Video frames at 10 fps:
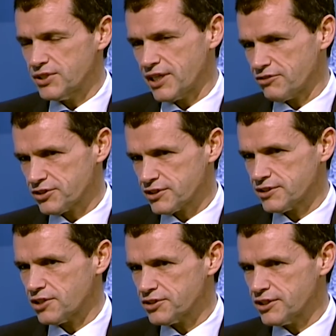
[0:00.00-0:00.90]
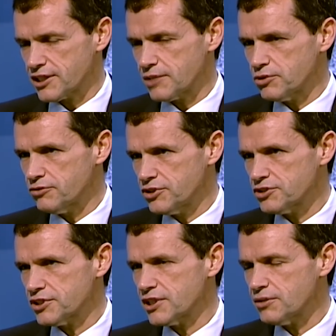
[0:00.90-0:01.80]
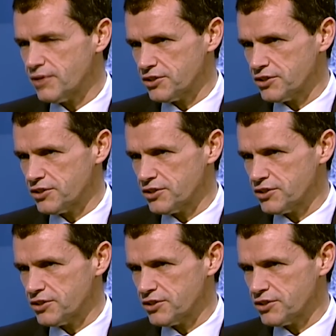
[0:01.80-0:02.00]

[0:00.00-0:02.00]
but they have started a couple of years ago